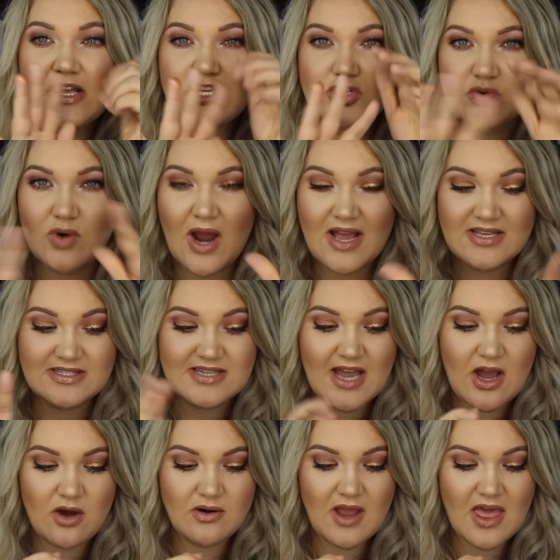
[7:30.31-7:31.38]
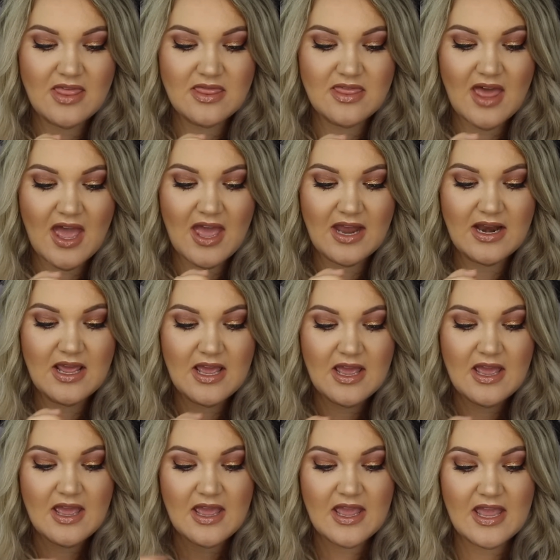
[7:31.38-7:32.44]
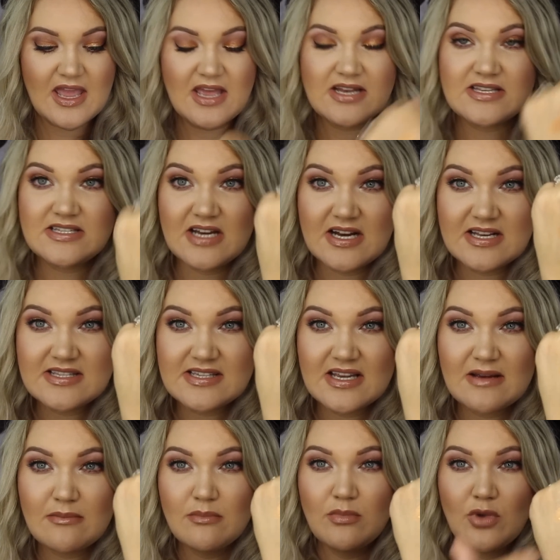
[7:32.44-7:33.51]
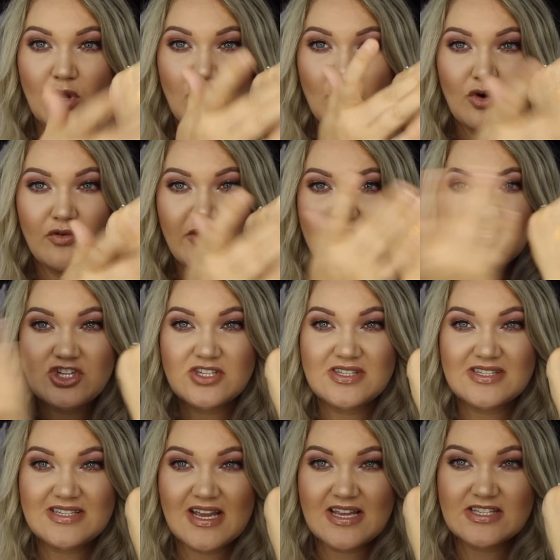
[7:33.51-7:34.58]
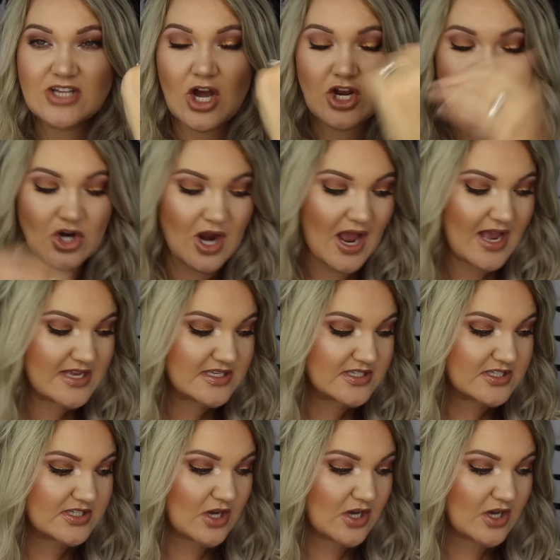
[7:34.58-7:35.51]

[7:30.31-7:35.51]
It dries down and then it doesn't move. It just stays on your eyes.